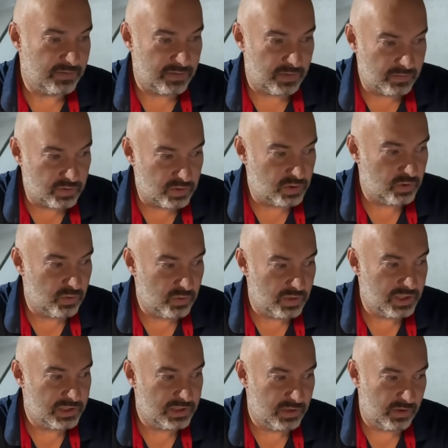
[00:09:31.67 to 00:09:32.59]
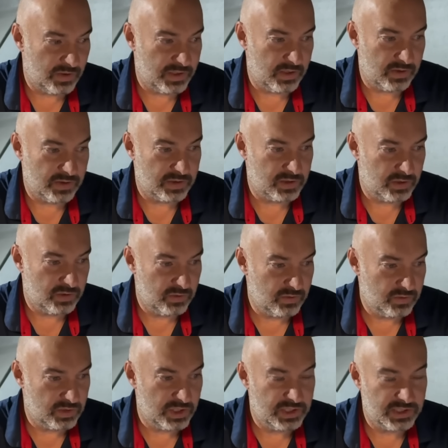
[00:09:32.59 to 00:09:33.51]
I'm sure these
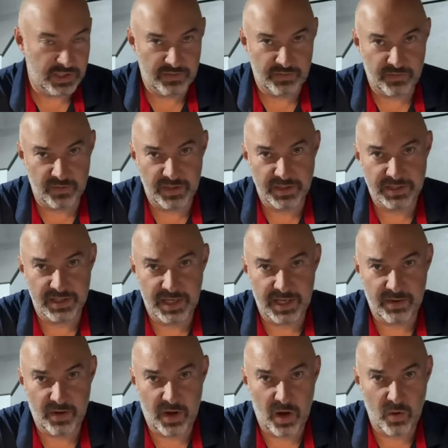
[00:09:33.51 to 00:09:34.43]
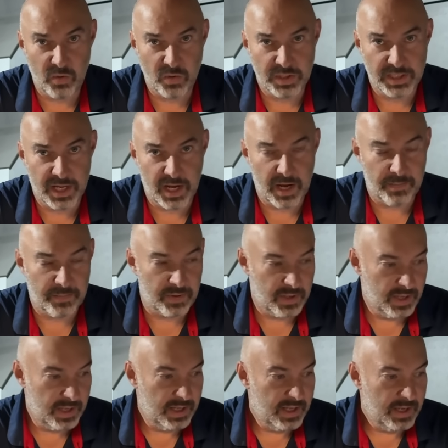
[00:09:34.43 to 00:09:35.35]
992 GT3s are now holding up,
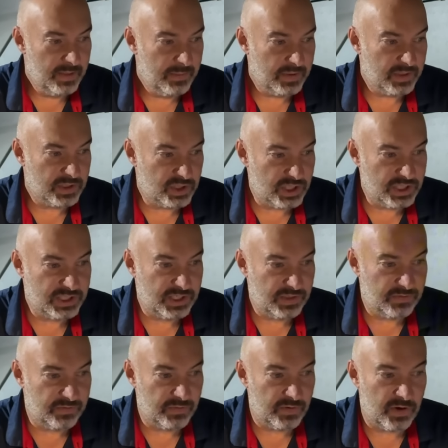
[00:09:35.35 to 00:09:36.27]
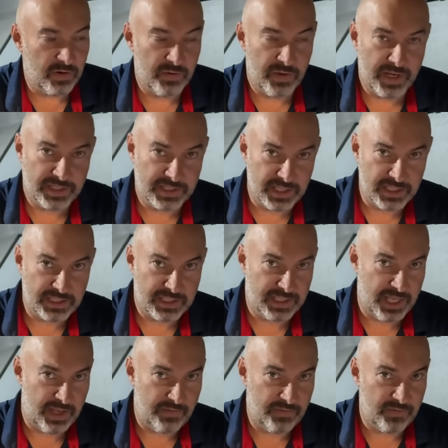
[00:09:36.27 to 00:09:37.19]
but the GT3 RS is
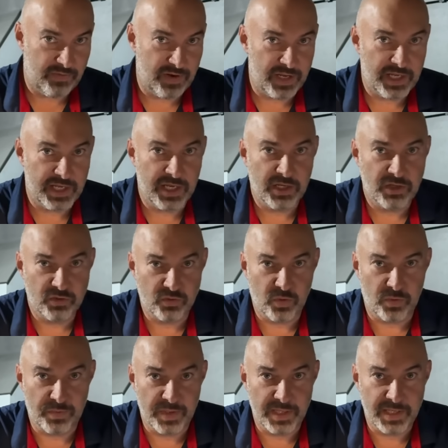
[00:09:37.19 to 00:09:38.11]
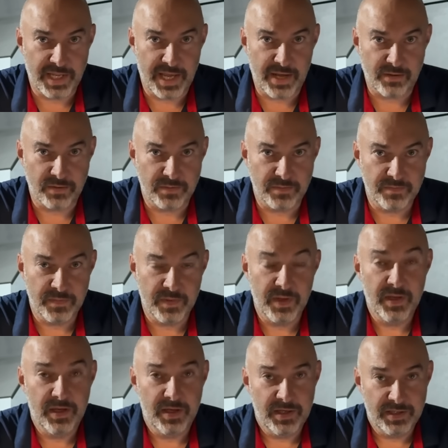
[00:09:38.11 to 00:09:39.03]
definitely dropping down.
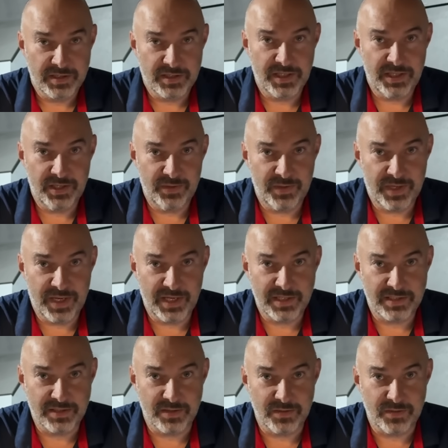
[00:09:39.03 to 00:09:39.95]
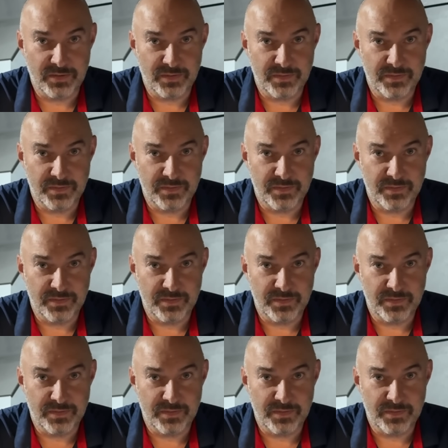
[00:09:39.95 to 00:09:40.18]
See you again soon.